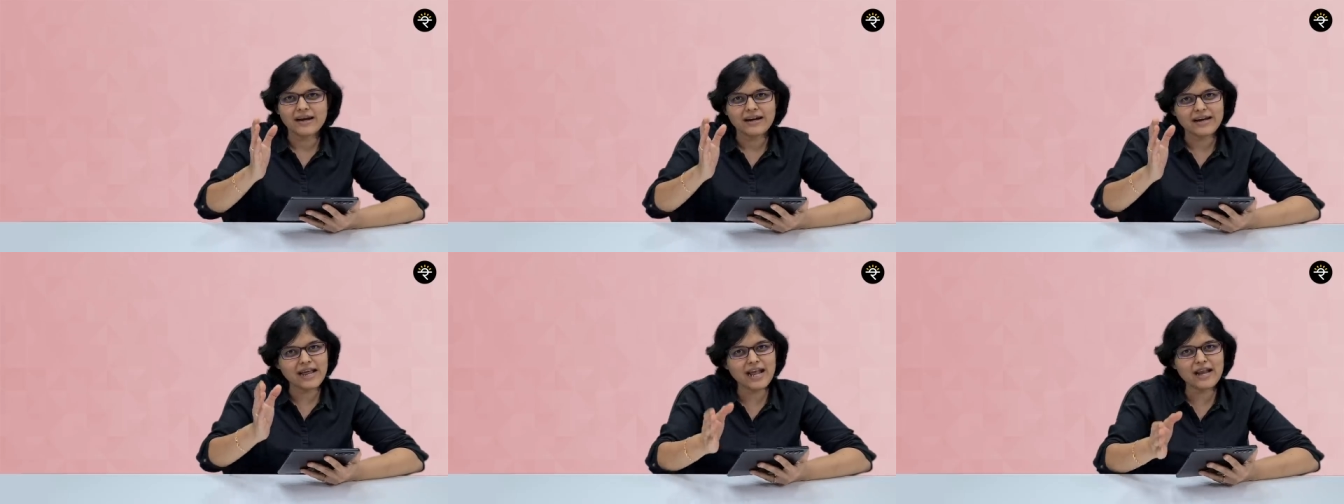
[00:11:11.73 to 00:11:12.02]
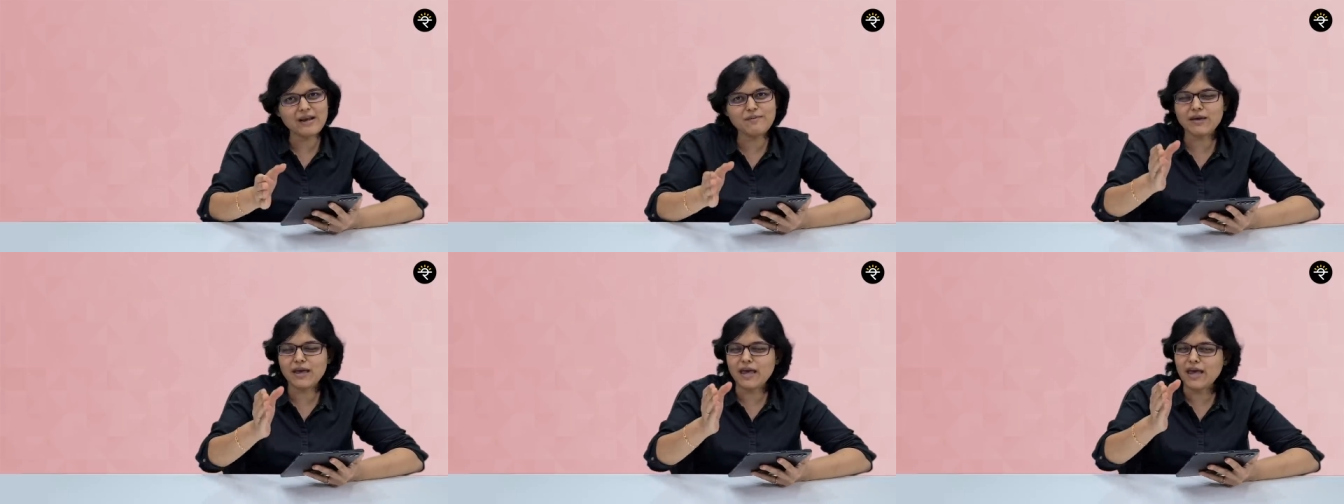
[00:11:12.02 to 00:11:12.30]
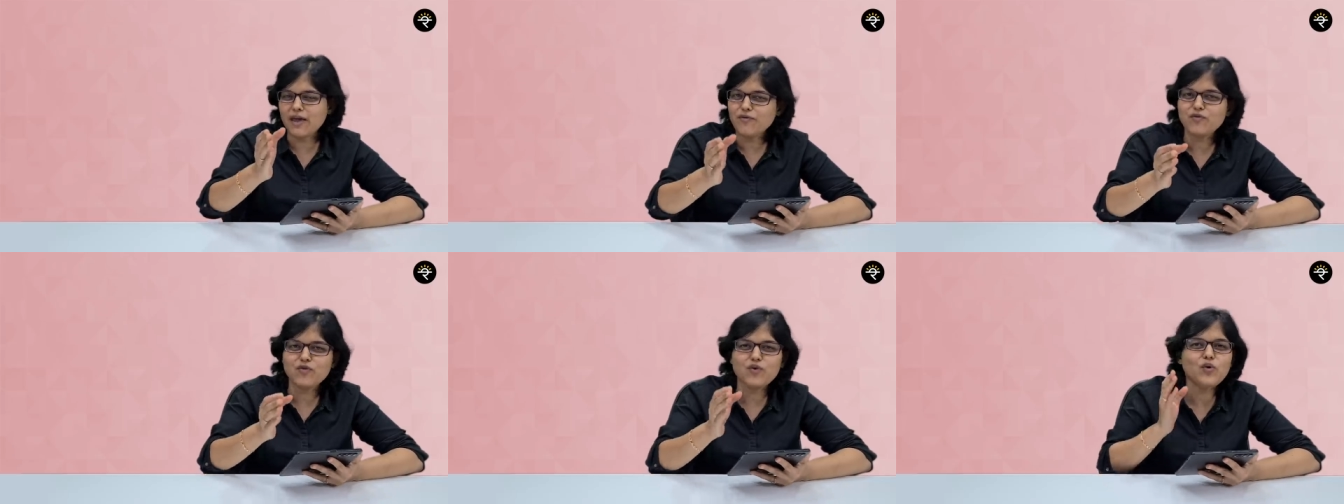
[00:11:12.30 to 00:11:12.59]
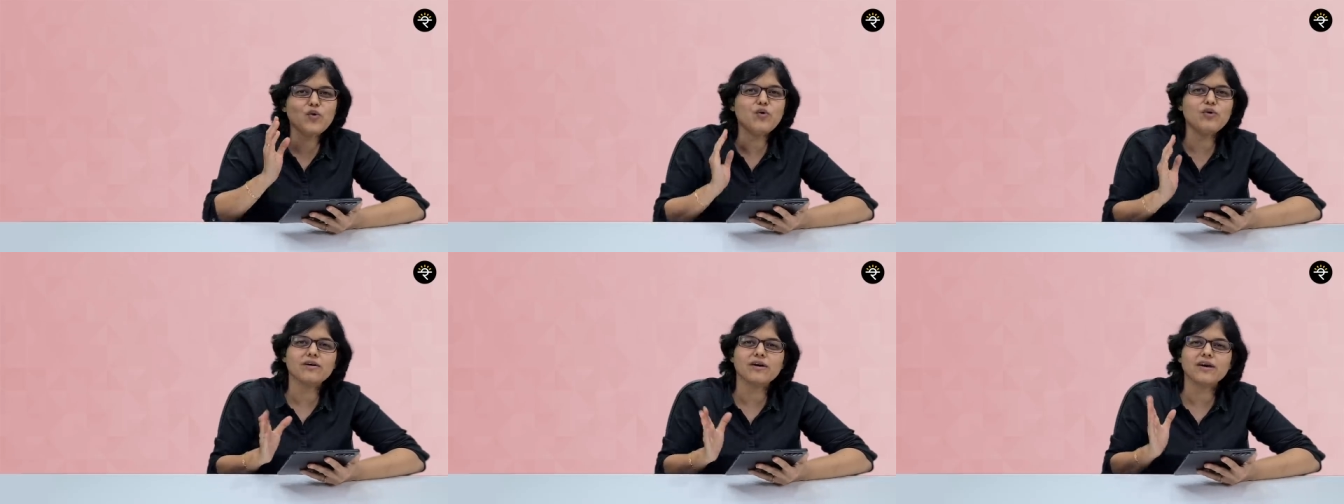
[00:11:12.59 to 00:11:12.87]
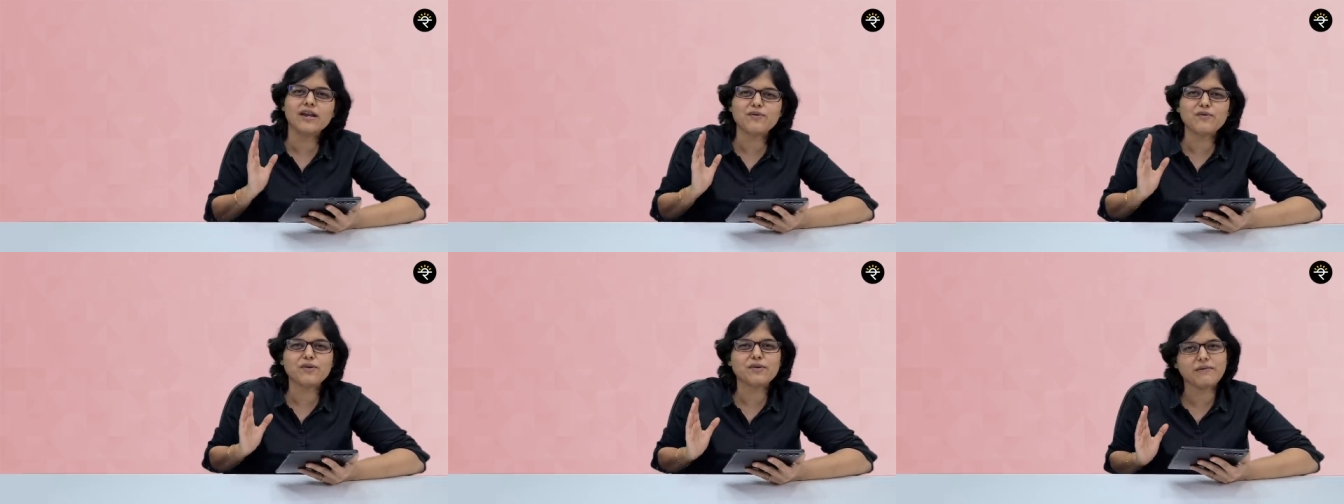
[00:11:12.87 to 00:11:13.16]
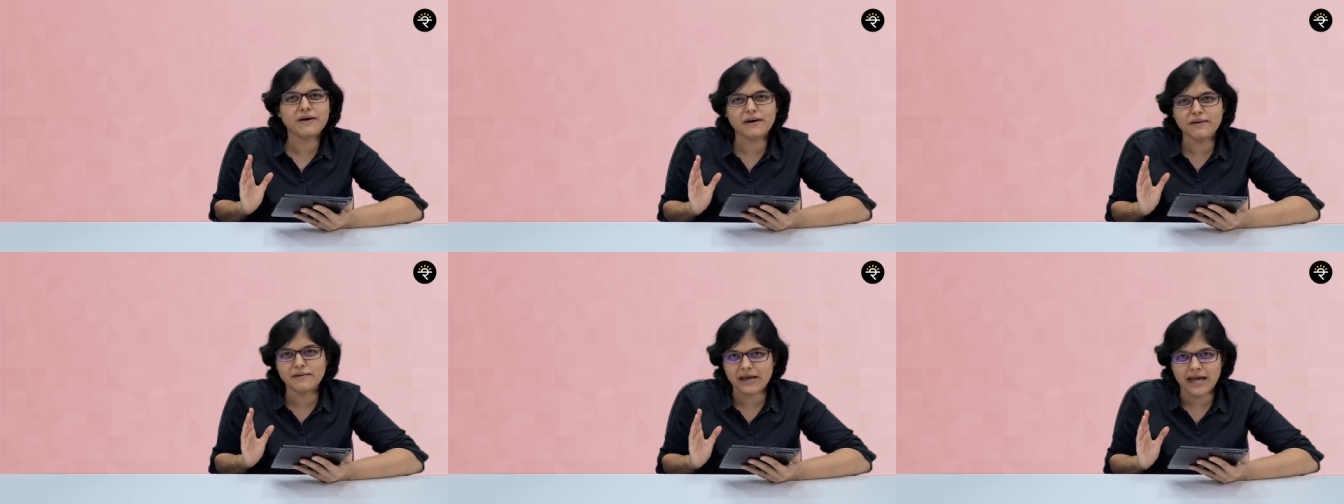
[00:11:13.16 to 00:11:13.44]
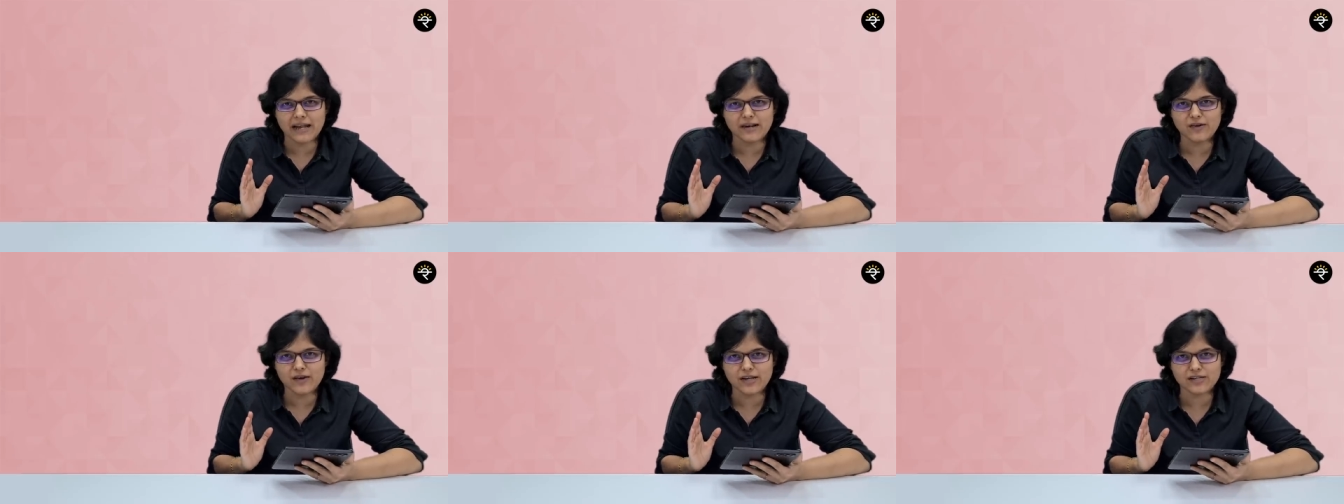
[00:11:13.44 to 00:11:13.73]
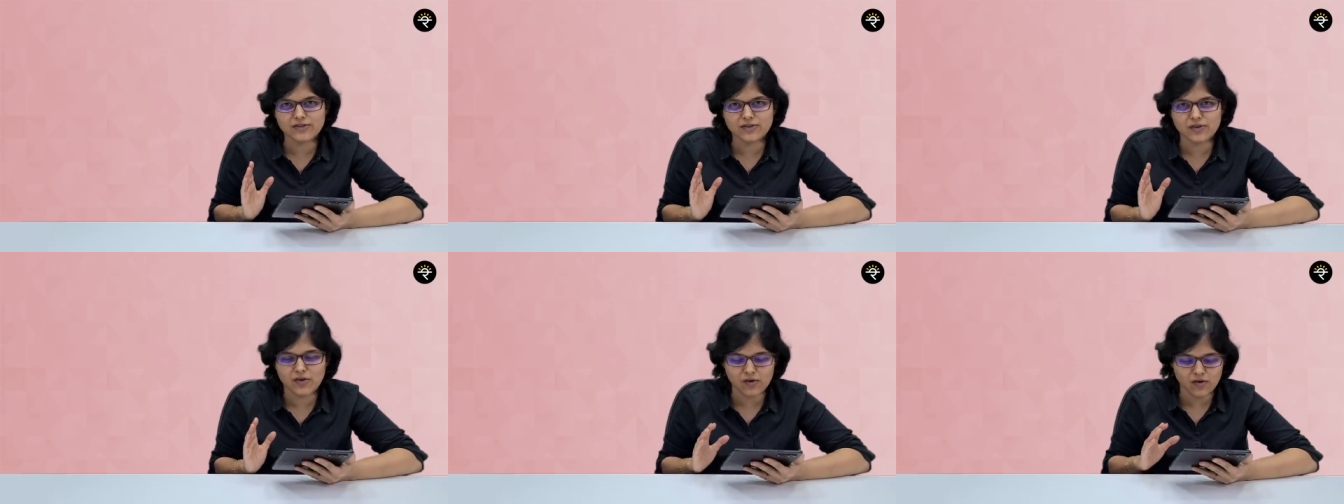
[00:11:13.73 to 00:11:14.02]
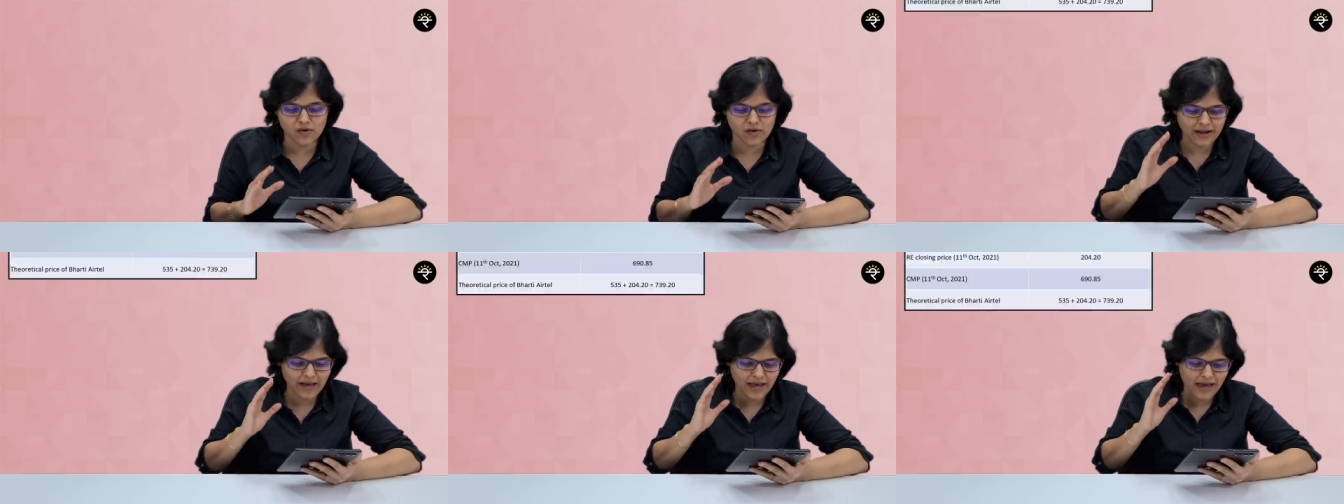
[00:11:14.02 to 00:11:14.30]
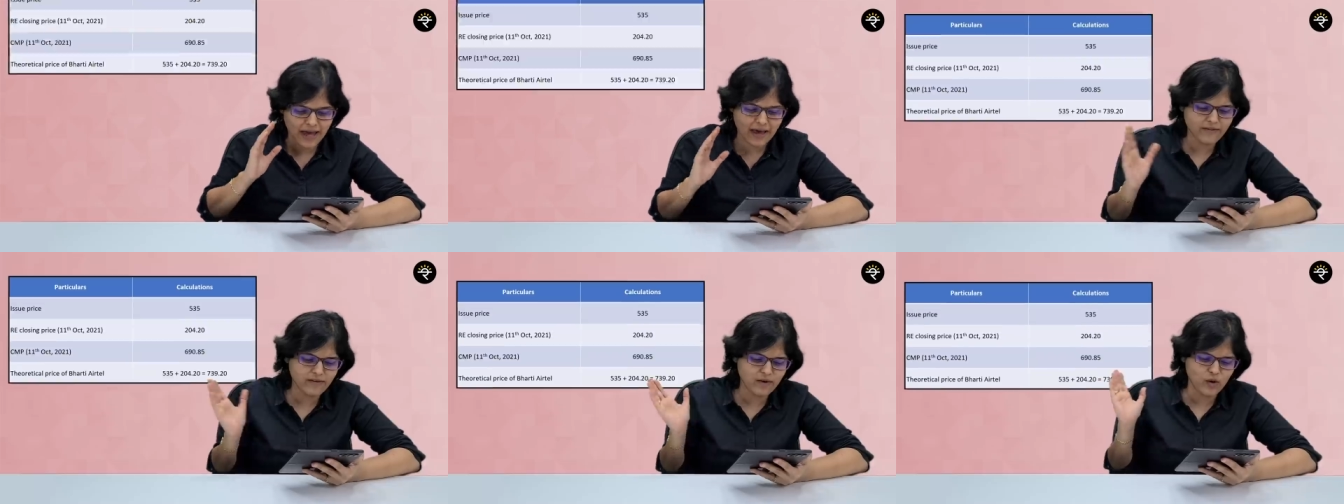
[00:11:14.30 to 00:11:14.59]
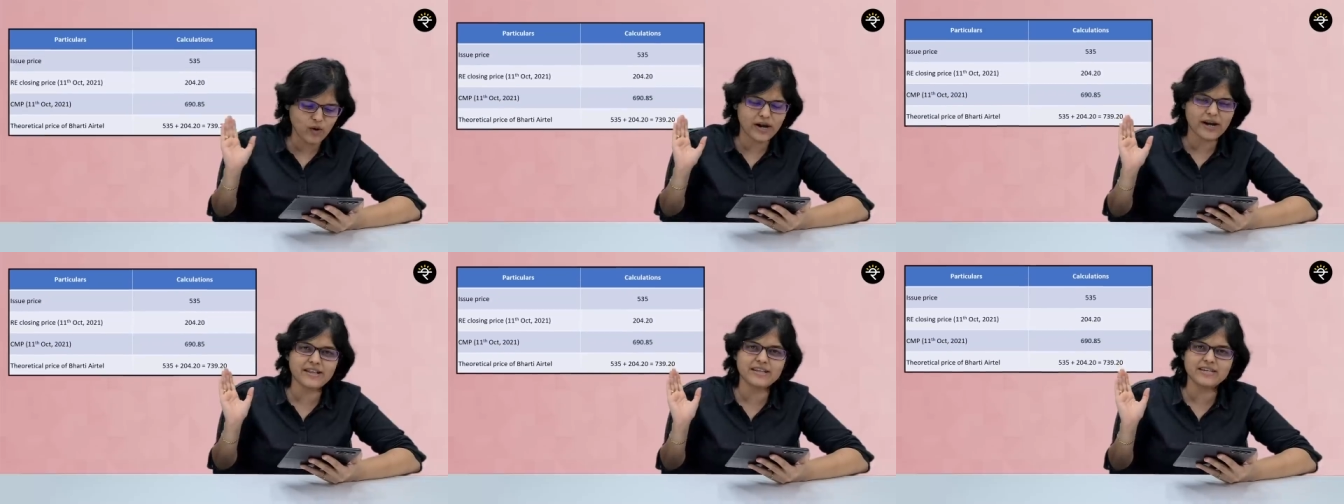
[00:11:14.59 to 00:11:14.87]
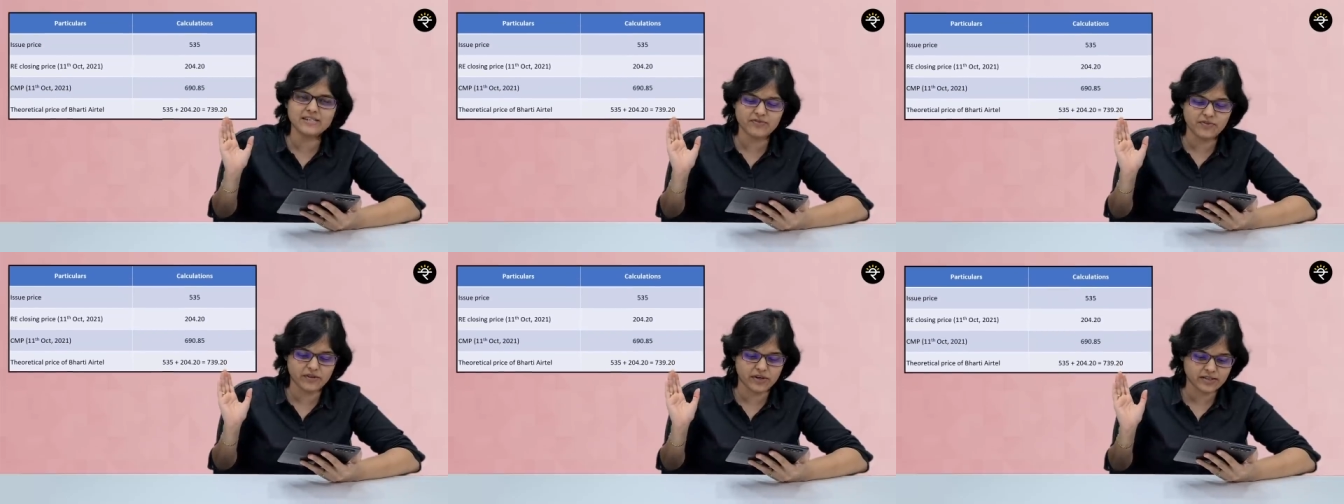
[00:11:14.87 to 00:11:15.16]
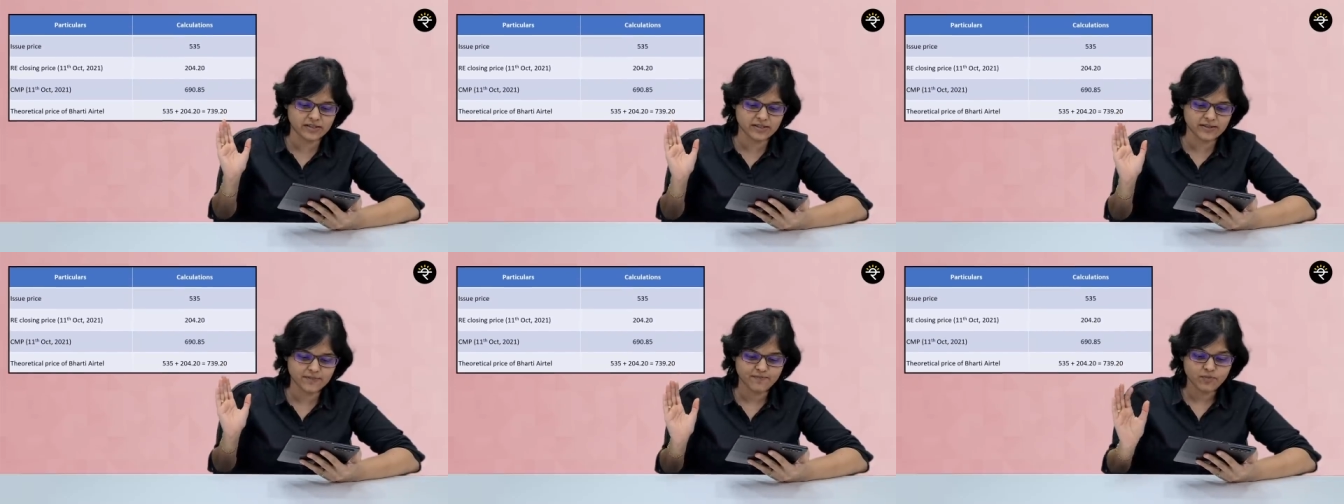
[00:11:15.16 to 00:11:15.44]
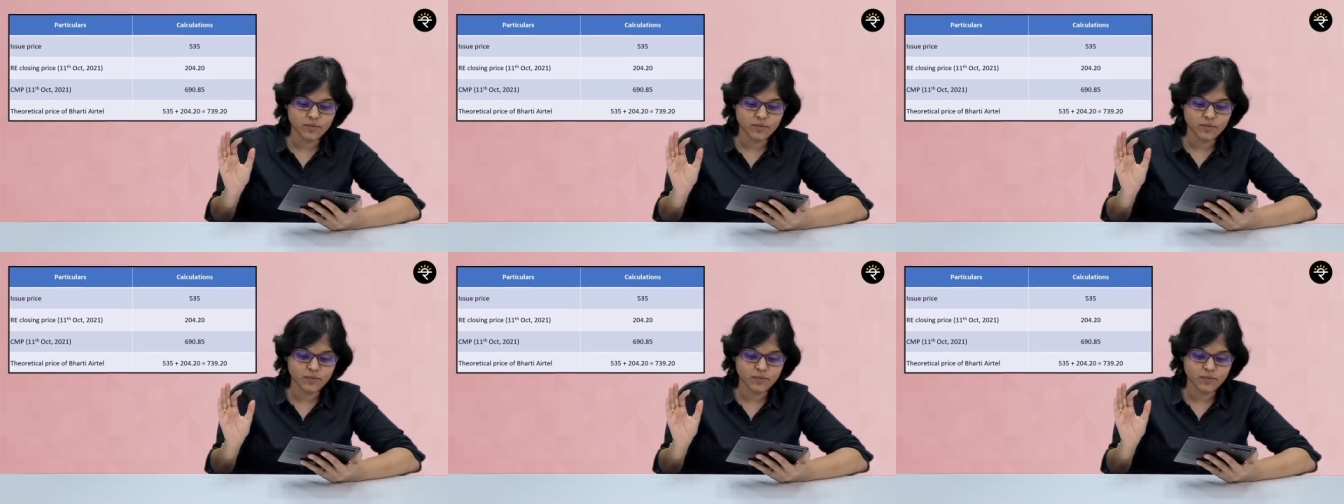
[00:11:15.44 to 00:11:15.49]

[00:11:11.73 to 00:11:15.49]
tell me if you agree with my calculation or not. Have a look at these figures.